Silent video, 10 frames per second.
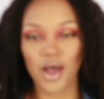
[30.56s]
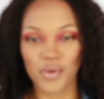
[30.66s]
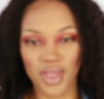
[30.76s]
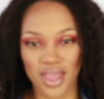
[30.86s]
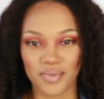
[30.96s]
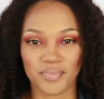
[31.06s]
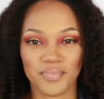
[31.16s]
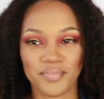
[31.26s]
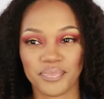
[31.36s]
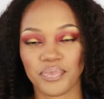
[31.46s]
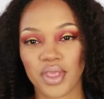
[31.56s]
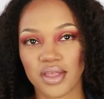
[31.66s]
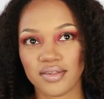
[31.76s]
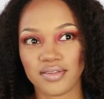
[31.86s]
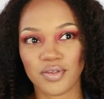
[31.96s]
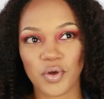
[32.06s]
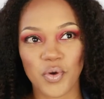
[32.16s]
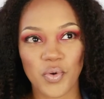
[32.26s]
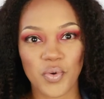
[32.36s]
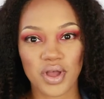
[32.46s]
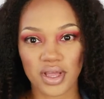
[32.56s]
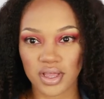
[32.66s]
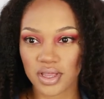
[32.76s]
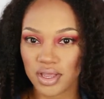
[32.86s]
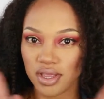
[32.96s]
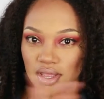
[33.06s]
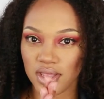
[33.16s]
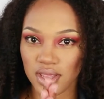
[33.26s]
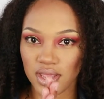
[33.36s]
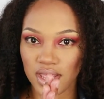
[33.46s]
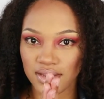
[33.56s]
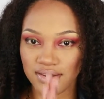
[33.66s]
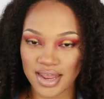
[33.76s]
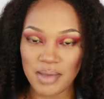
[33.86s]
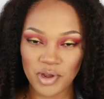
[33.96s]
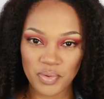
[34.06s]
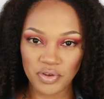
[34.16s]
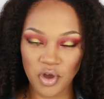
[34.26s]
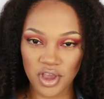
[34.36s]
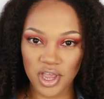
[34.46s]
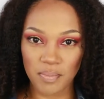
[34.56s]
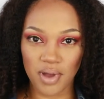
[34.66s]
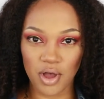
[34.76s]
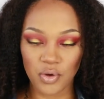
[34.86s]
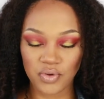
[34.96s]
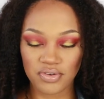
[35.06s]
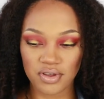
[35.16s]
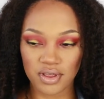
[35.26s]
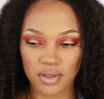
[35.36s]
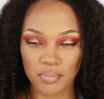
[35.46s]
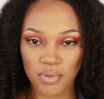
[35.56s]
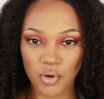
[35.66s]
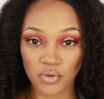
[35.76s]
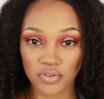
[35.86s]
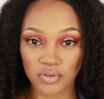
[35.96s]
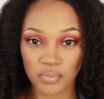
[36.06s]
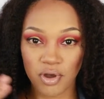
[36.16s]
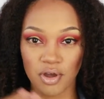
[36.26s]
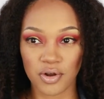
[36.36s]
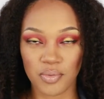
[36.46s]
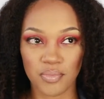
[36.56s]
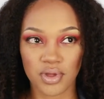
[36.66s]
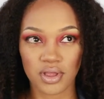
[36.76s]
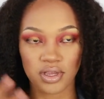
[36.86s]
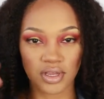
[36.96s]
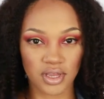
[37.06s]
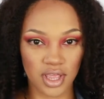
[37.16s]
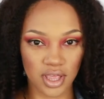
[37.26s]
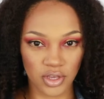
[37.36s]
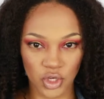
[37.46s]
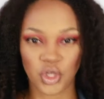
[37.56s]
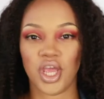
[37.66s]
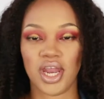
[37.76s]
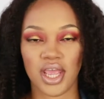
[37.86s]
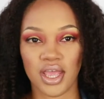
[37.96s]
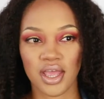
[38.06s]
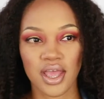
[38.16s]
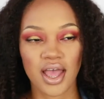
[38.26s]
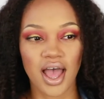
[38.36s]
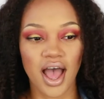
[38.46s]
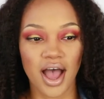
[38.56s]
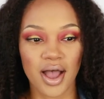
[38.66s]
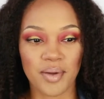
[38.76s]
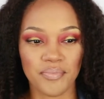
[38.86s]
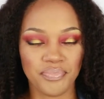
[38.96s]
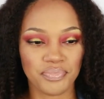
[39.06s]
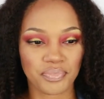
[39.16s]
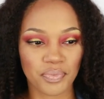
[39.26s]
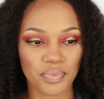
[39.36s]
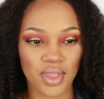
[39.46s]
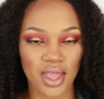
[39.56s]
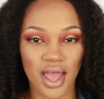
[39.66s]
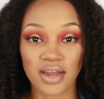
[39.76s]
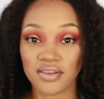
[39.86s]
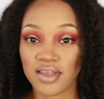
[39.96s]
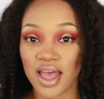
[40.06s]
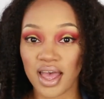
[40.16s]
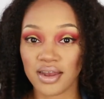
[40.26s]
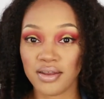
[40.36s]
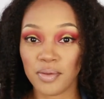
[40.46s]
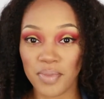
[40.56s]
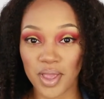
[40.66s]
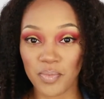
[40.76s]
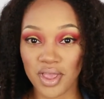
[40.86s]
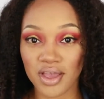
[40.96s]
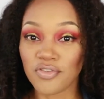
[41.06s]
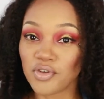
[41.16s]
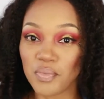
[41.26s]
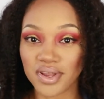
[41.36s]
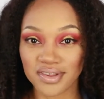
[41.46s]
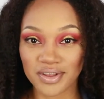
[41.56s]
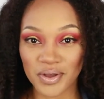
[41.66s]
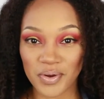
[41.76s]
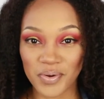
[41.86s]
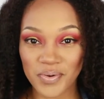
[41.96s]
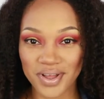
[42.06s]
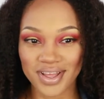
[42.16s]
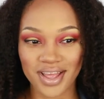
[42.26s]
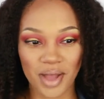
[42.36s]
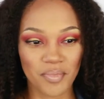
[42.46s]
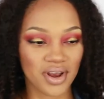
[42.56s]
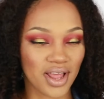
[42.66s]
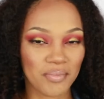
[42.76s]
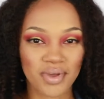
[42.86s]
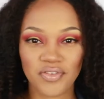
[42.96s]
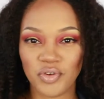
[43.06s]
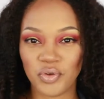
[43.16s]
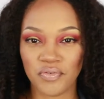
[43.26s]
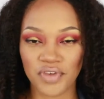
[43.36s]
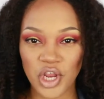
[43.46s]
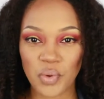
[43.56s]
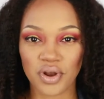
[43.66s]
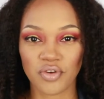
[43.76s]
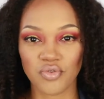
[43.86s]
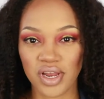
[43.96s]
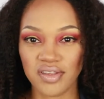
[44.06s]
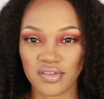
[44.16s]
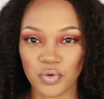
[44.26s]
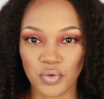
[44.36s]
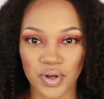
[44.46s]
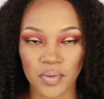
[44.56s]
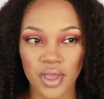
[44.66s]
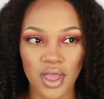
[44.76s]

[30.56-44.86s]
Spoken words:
Okay, so today I'm going to be talking about postpartum shedding. I just had a baby a few months ago. I'm gonna do a video with her really soon.